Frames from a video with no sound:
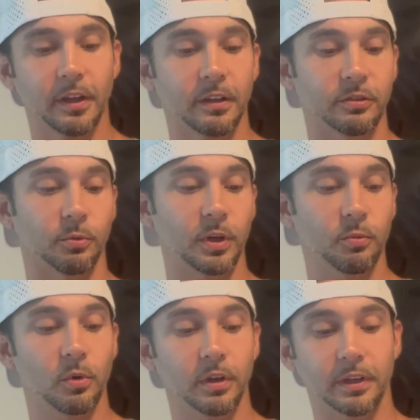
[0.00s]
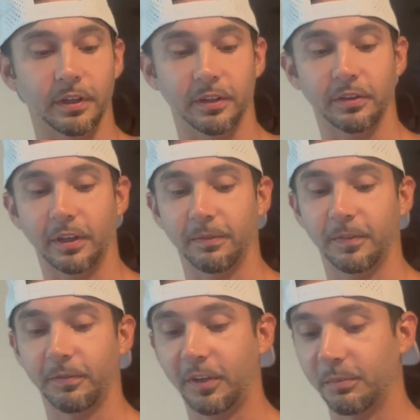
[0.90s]
So week 1 is a
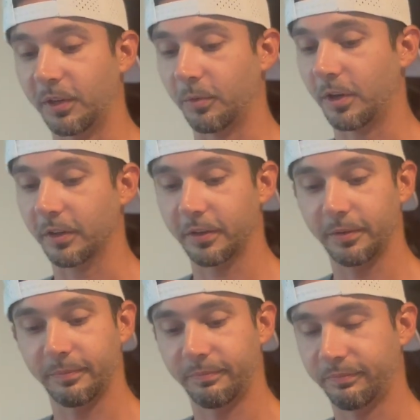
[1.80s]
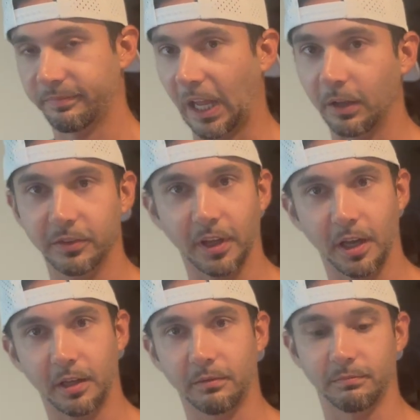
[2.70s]
15-minute walk
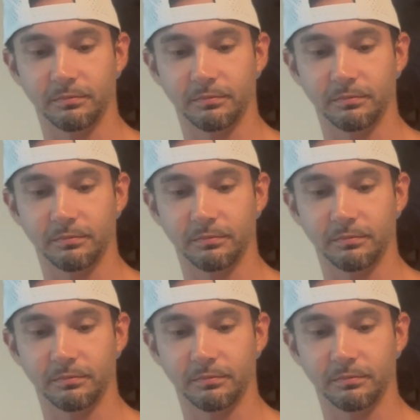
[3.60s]
outside